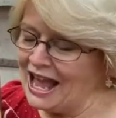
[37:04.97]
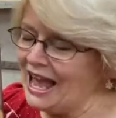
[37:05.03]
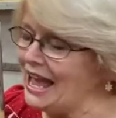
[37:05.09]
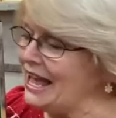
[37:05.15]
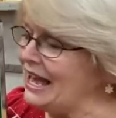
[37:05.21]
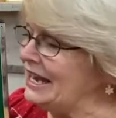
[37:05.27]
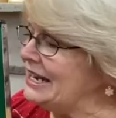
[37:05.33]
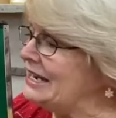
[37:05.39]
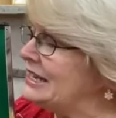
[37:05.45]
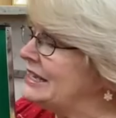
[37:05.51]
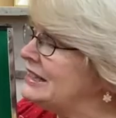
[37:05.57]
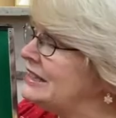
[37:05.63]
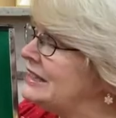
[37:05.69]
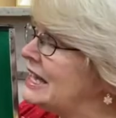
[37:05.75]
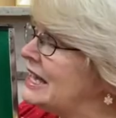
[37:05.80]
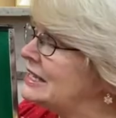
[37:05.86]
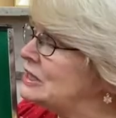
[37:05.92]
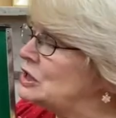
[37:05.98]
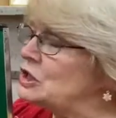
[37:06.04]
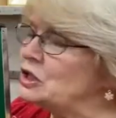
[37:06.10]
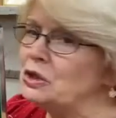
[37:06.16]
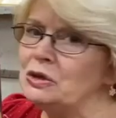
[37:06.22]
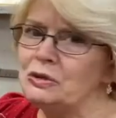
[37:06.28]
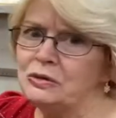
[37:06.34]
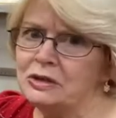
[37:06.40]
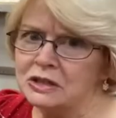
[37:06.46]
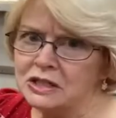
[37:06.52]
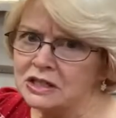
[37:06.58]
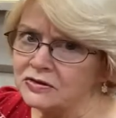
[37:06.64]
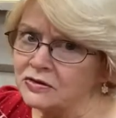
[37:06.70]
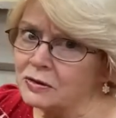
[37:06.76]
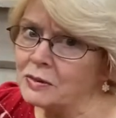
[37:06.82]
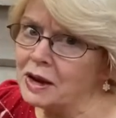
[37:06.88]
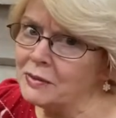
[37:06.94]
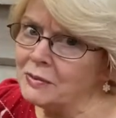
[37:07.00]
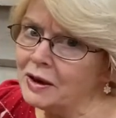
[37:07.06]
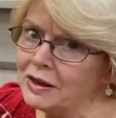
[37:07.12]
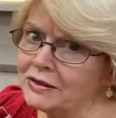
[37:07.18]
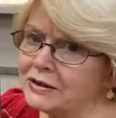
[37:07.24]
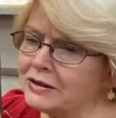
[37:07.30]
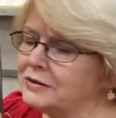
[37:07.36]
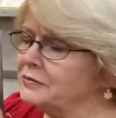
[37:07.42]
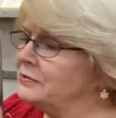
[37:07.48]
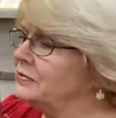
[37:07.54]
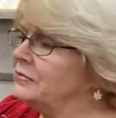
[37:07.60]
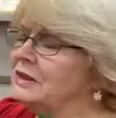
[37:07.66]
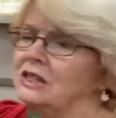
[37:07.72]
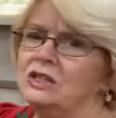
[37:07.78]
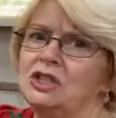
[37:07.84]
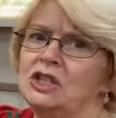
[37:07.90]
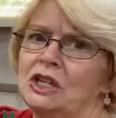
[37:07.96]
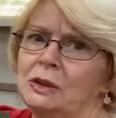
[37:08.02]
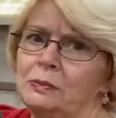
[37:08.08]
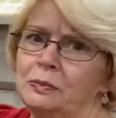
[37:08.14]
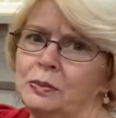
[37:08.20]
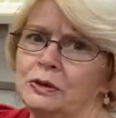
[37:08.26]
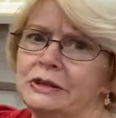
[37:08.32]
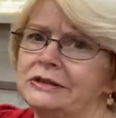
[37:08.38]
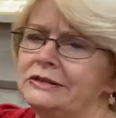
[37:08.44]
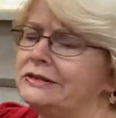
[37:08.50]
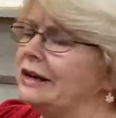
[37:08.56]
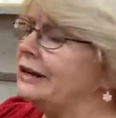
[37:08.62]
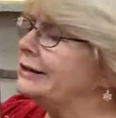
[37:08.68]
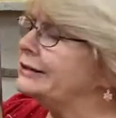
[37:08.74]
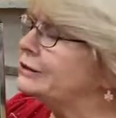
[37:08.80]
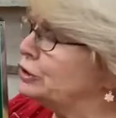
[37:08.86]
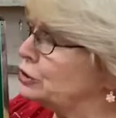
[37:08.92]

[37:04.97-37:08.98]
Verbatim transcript: and in that stew, this is for my mother, she put a